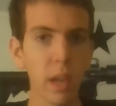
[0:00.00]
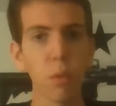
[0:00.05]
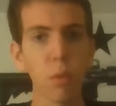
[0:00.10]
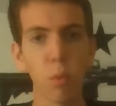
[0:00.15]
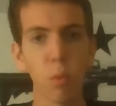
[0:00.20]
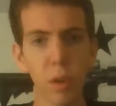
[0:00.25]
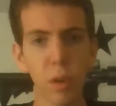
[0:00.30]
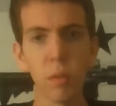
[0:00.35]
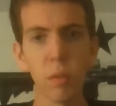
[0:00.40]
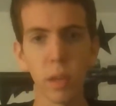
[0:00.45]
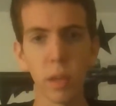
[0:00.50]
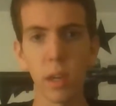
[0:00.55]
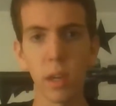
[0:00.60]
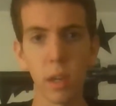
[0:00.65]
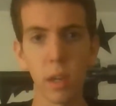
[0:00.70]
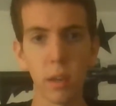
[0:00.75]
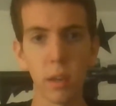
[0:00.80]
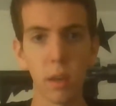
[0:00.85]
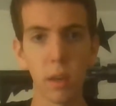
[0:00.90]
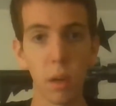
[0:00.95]
a real
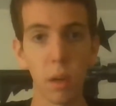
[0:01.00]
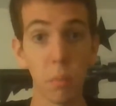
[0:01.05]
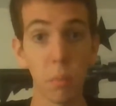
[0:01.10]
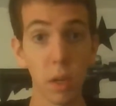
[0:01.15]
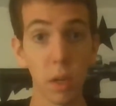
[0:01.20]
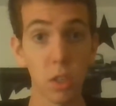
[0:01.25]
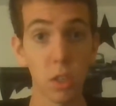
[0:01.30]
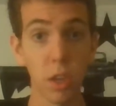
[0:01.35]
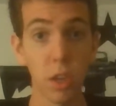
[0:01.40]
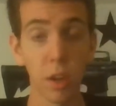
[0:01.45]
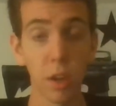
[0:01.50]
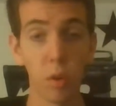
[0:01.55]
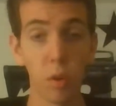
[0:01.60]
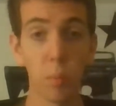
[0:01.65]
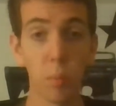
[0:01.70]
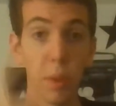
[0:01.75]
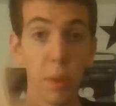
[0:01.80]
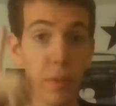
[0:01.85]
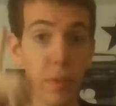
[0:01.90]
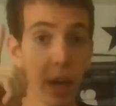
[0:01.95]
gun on my
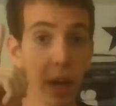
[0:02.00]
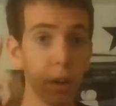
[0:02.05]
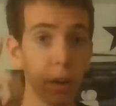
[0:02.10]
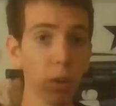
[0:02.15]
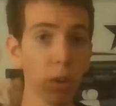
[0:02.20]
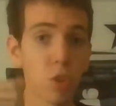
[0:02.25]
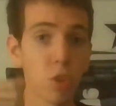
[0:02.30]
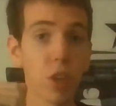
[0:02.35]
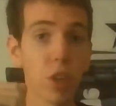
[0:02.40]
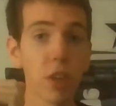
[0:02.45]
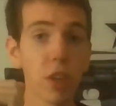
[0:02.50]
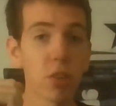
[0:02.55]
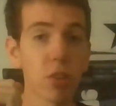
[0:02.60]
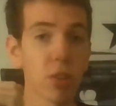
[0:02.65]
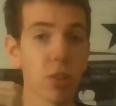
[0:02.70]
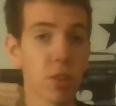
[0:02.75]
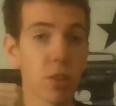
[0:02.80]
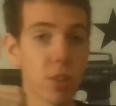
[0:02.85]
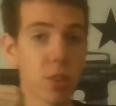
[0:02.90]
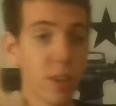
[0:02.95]
channel, but that all
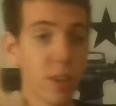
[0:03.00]
changes